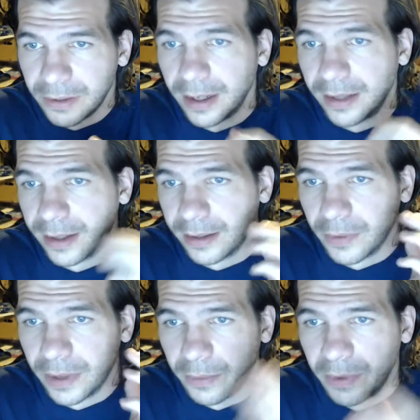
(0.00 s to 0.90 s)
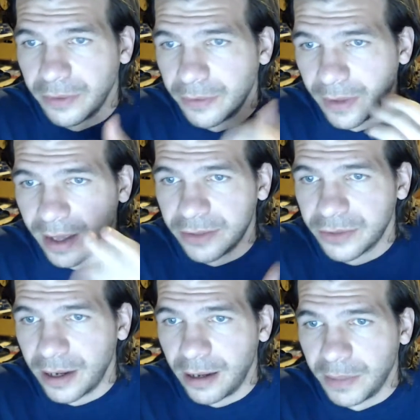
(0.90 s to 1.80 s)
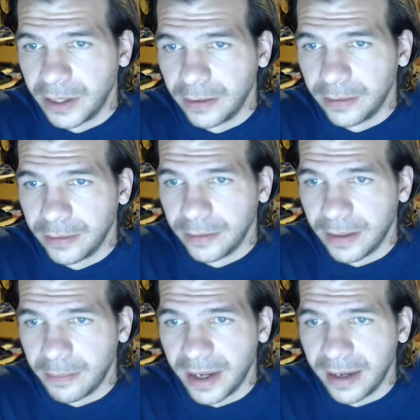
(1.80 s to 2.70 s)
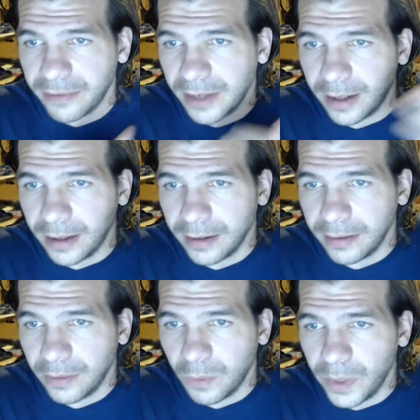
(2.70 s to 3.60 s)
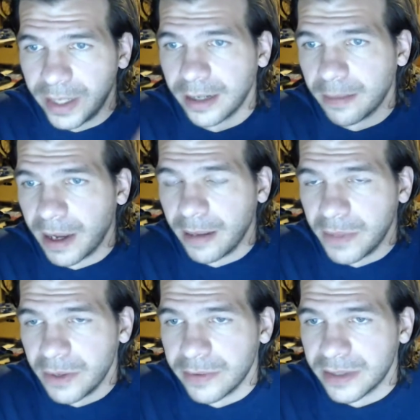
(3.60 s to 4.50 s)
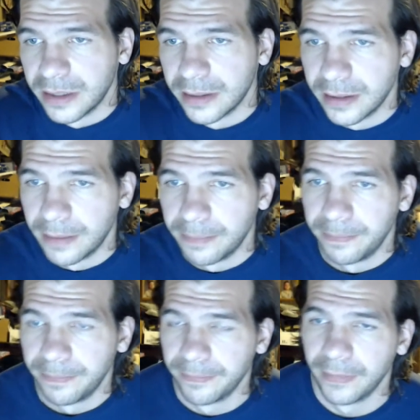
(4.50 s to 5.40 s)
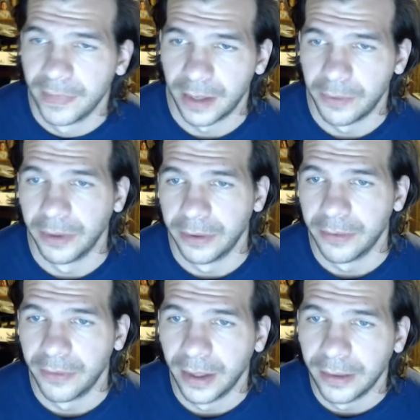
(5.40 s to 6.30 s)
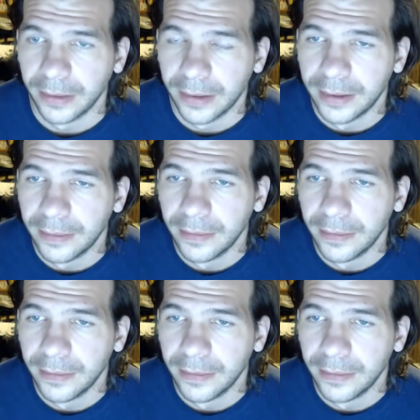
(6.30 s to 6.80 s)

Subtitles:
And I think when I went through that trauma, it may have kind of weakened my immune system. I really do think that.